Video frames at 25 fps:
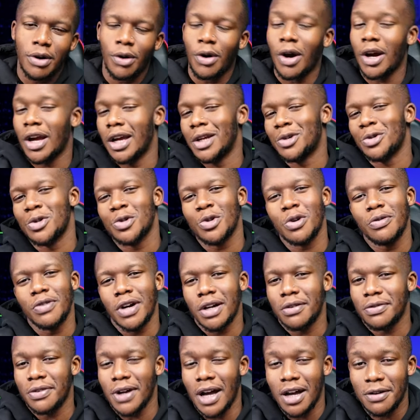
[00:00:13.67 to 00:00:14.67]
It was over
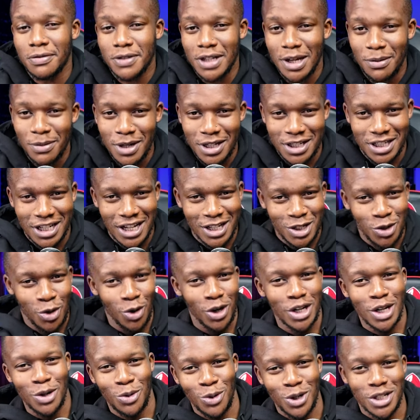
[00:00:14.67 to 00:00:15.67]
at halftime. Let's just
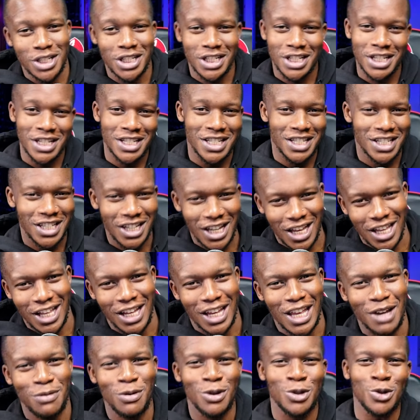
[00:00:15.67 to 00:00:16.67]
call it what it is. The
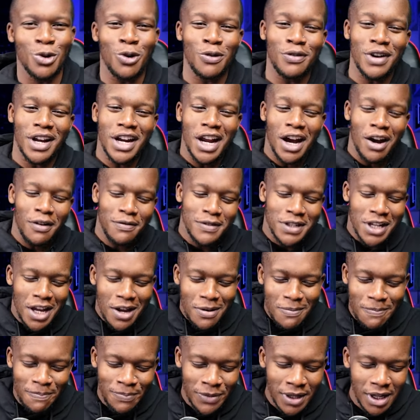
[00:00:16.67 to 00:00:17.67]
game was over at
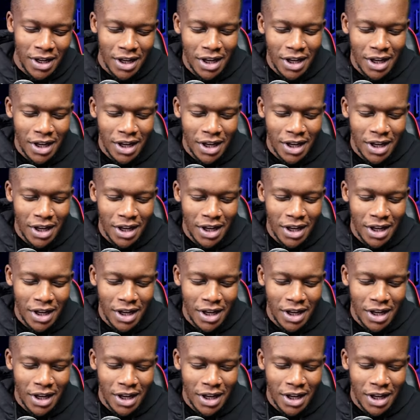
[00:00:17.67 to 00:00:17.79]
halftime.